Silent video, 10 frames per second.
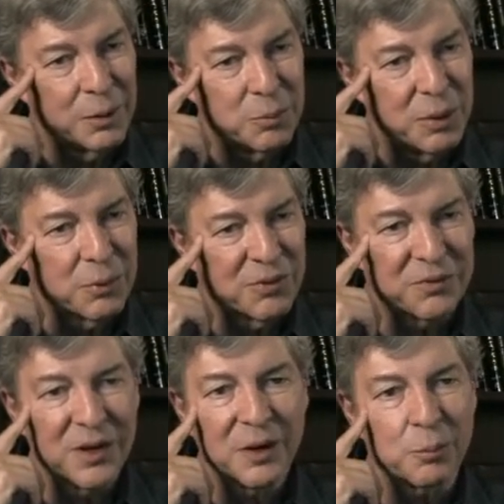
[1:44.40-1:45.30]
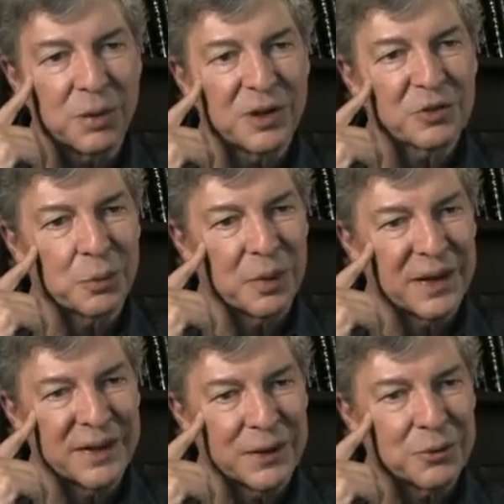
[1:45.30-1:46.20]
People are very puzzled by
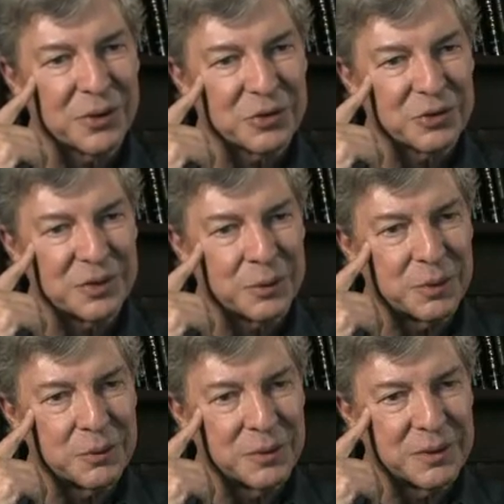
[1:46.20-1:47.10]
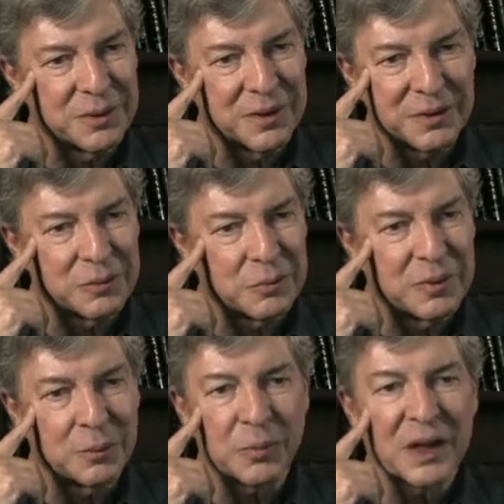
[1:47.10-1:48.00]
that question.
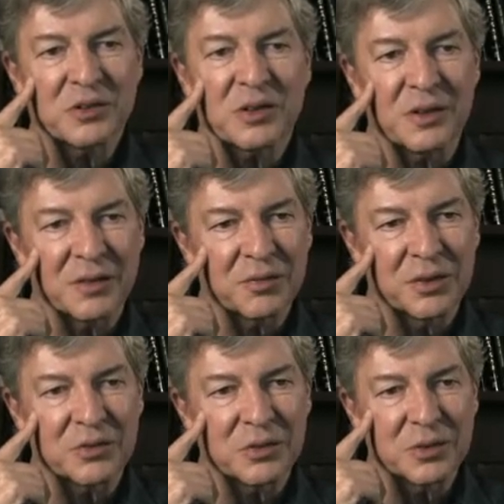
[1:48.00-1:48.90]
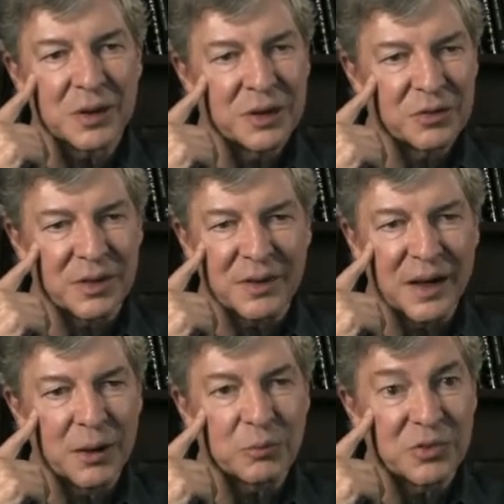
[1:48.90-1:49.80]
It makes a difference to
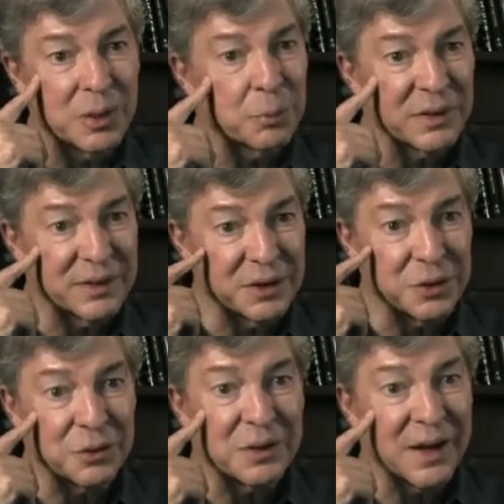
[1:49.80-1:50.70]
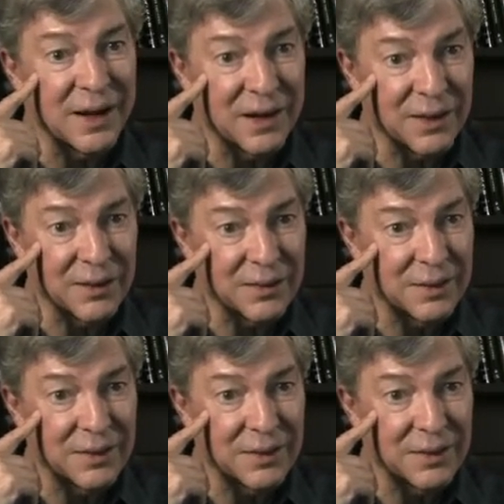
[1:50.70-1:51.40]
them simply that you care.